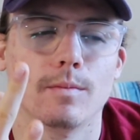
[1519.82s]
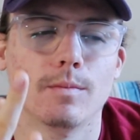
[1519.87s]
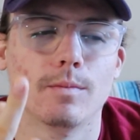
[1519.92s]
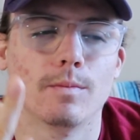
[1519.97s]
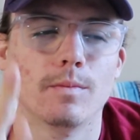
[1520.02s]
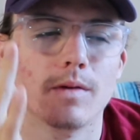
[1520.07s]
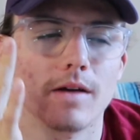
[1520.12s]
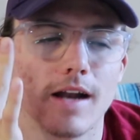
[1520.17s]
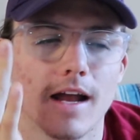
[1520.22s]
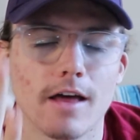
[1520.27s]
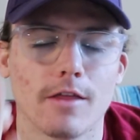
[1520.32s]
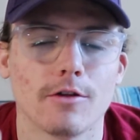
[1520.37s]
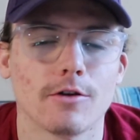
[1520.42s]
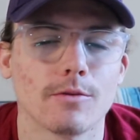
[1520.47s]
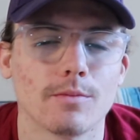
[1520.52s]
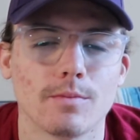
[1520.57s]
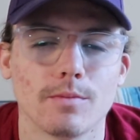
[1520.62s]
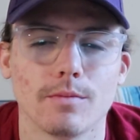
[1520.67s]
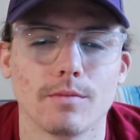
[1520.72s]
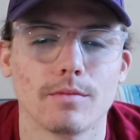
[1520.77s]
but
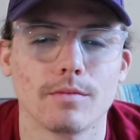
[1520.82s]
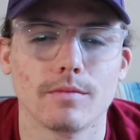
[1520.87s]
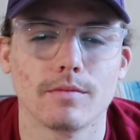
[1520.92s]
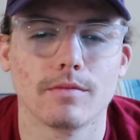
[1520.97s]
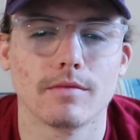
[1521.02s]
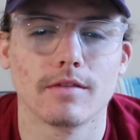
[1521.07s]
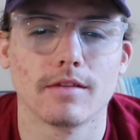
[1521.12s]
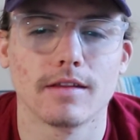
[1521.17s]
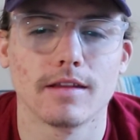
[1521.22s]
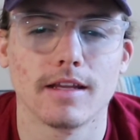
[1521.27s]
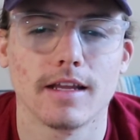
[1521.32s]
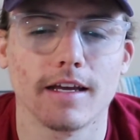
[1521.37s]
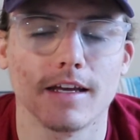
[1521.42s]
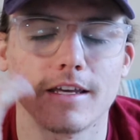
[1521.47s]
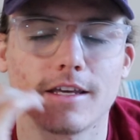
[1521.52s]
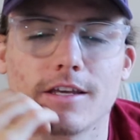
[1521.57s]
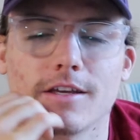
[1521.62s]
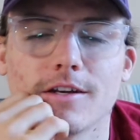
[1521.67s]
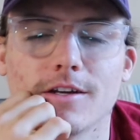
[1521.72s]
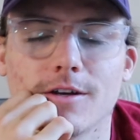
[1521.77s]
other,
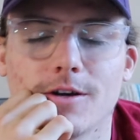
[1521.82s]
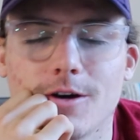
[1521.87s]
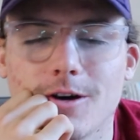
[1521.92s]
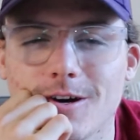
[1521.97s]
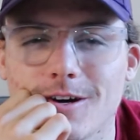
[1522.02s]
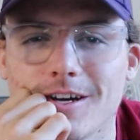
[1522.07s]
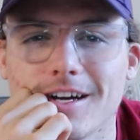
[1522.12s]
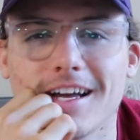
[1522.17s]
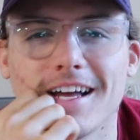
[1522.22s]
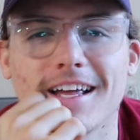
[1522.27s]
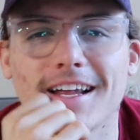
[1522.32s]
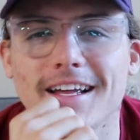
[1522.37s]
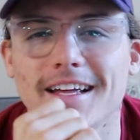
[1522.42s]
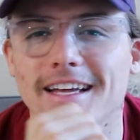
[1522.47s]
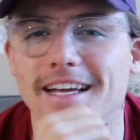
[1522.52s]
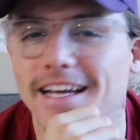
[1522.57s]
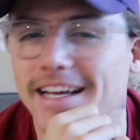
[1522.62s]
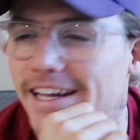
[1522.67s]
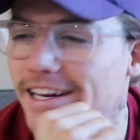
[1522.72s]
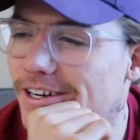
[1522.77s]
like,
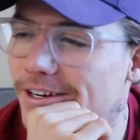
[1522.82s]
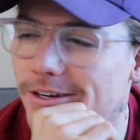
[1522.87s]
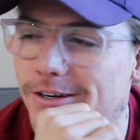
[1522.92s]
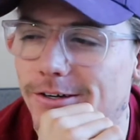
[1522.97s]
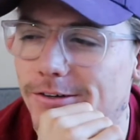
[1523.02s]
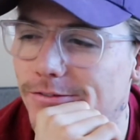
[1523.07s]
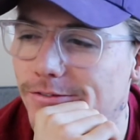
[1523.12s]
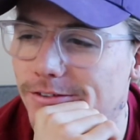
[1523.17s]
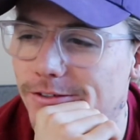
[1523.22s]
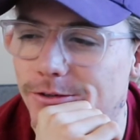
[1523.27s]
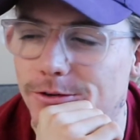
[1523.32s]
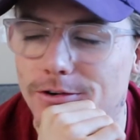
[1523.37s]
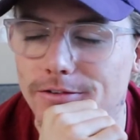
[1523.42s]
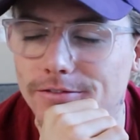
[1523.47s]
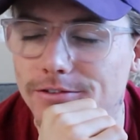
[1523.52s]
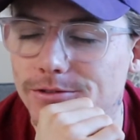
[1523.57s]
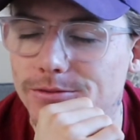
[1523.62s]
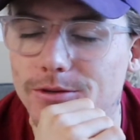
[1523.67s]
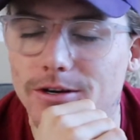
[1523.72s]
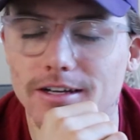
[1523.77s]
I don't know if
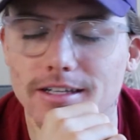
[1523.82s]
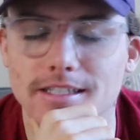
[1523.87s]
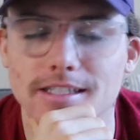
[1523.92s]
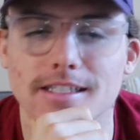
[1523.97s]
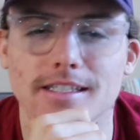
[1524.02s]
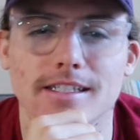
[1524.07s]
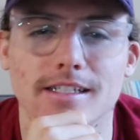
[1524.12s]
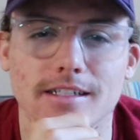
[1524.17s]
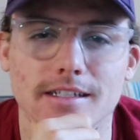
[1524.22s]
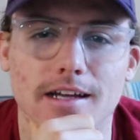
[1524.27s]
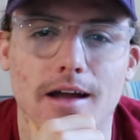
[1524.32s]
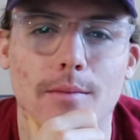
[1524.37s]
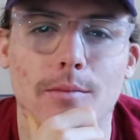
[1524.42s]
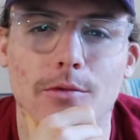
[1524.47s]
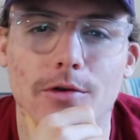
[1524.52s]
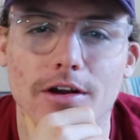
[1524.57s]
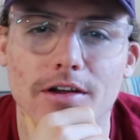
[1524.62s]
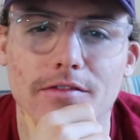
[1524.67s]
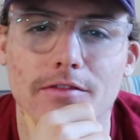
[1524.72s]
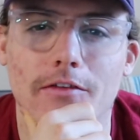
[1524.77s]
whoever's watched this, I'm
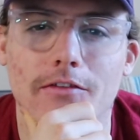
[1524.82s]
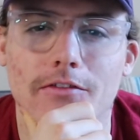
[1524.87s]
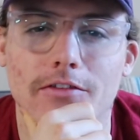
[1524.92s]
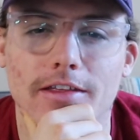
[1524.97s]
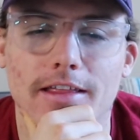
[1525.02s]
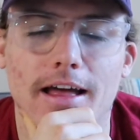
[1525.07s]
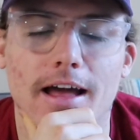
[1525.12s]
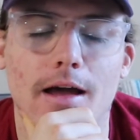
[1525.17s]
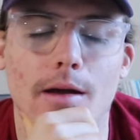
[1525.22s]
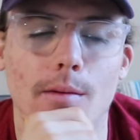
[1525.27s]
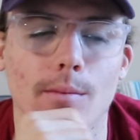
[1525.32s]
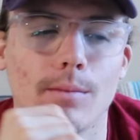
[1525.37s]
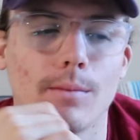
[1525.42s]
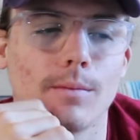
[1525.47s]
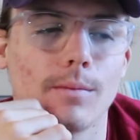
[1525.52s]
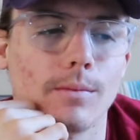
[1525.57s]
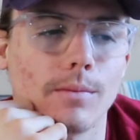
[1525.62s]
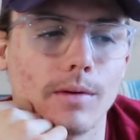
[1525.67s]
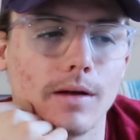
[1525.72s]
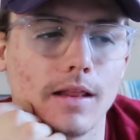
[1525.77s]
grateful for that,
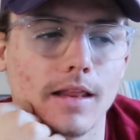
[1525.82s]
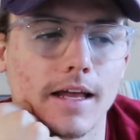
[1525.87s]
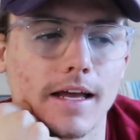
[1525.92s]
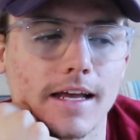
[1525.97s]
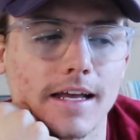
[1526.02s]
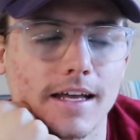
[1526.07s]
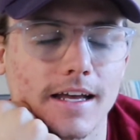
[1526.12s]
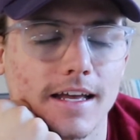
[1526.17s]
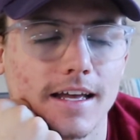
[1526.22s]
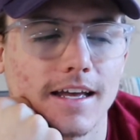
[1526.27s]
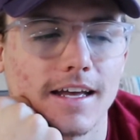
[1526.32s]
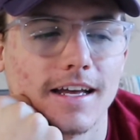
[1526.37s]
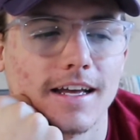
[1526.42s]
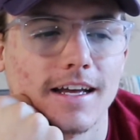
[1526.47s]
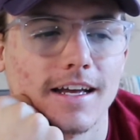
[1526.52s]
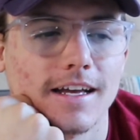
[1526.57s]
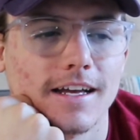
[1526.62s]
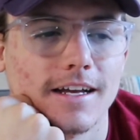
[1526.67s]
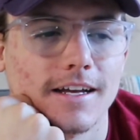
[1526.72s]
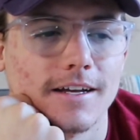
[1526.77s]
but like
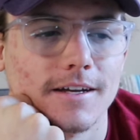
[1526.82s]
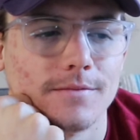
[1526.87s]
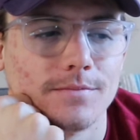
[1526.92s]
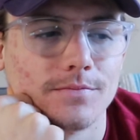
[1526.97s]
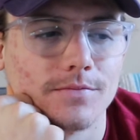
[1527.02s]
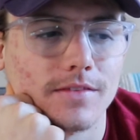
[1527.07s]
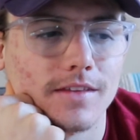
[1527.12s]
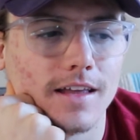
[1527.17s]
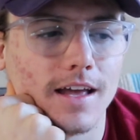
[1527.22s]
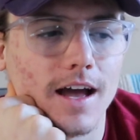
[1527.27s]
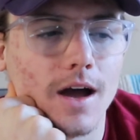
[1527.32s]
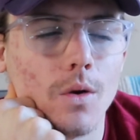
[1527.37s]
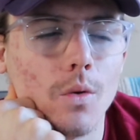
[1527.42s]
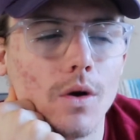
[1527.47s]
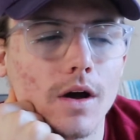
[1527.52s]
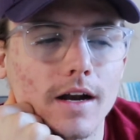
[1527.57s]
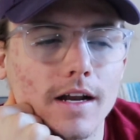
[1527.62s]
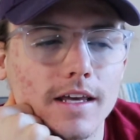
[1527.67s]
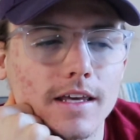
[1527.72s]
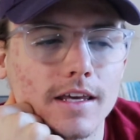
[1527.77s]
I
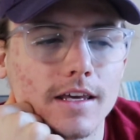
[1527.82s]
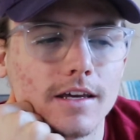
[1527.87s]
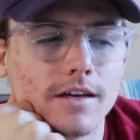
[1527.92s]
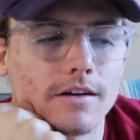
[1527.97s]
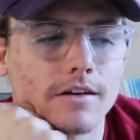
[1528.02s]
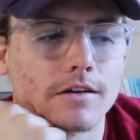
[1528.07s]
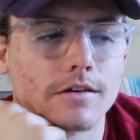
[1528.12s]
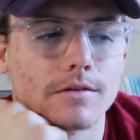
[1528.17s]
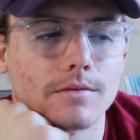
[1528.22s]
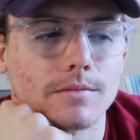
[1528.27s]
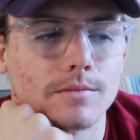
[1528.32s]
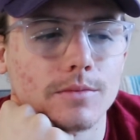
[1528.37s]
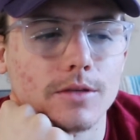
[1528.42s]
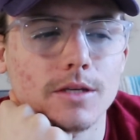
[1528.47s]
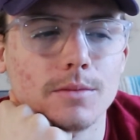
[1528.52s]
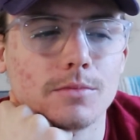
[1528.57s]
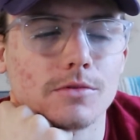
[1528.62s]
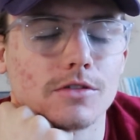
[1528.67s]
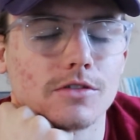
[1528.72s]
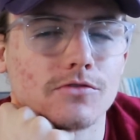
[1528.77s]
want to hear
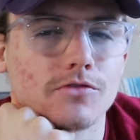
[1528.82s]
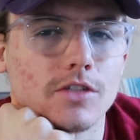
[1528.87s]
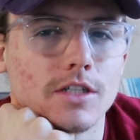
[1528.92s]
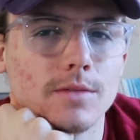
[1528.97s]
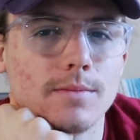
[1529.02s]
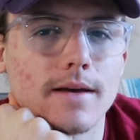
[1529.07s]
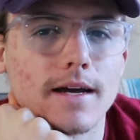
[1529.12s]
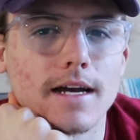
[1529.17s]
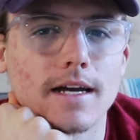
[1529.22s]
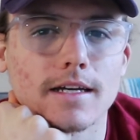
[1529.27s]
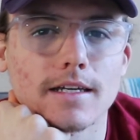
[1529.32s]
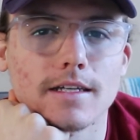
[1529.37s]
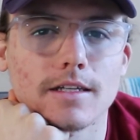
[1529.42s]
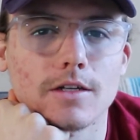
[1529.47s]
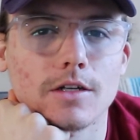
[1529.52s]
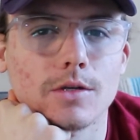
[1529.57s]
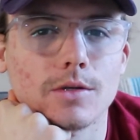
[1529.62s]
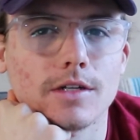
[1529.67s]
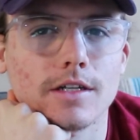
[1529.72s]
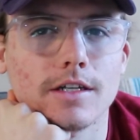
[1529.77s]
people's feedback. I
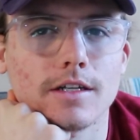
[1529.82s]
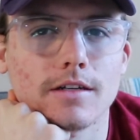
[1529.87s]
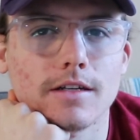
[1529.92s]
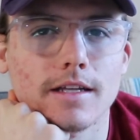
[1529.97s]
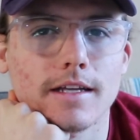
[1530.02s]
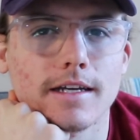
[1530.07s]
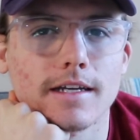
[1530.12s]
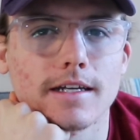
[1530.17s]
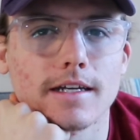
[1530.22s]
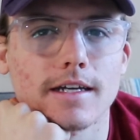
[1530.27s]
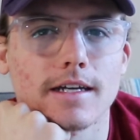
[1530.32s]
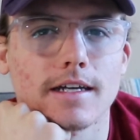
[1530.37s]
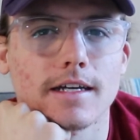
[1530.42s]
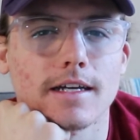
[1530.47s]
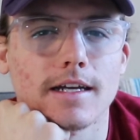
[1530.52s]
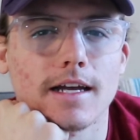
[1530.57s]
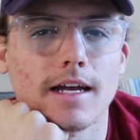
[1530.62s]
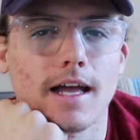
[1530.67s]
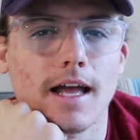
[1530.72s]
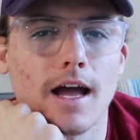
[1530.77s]
want to hear like
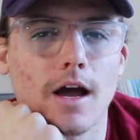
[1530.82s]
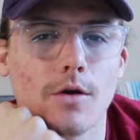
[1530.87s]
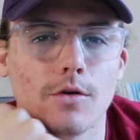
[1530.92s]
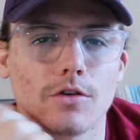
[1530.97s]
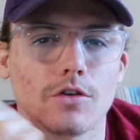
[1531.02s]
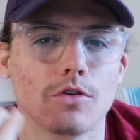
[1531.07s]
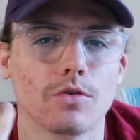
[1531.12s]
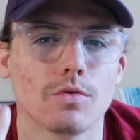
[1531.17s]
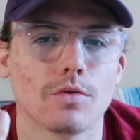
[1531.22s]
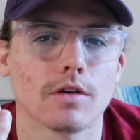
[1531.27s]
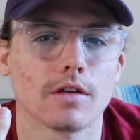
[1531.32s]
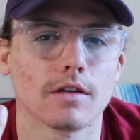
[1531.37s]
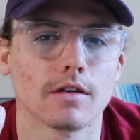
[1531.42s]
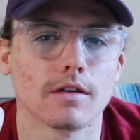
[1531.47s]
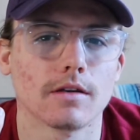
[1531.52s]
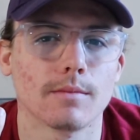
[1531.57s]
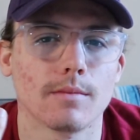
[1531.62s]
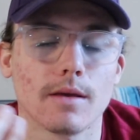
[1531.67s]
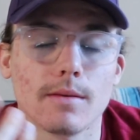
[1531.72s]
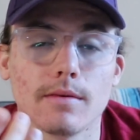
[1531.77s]
how
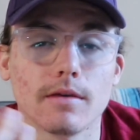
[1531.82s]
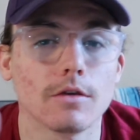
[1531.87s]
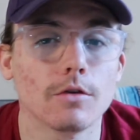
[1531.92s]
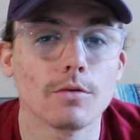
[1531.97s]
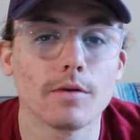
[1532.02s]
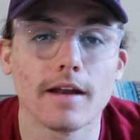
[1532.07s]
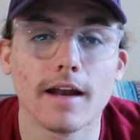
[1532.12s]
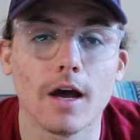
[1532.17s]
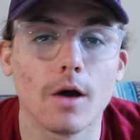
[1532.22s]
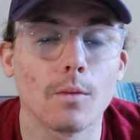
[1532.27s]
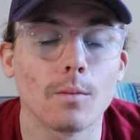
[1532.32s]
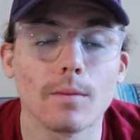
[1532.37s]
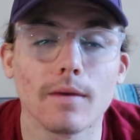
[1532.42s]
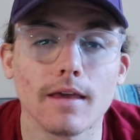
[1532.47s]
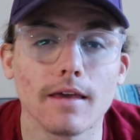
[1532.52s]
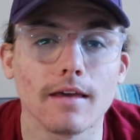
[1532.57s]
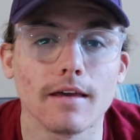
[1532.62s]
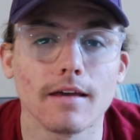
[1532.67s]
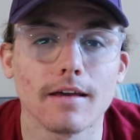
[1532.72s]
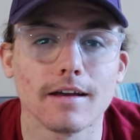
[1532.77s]
maybe you can help
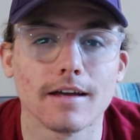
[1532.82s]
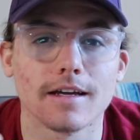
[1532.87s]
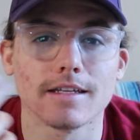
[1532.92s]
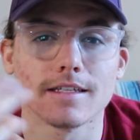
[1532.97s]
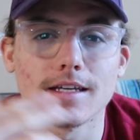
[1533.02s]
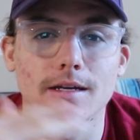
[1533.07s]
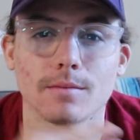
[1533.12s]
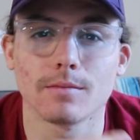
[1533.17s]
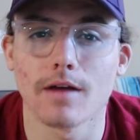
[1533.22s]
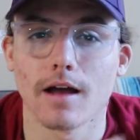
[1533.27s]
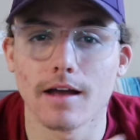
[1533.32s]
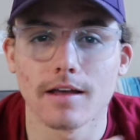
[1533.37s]
me, because I'm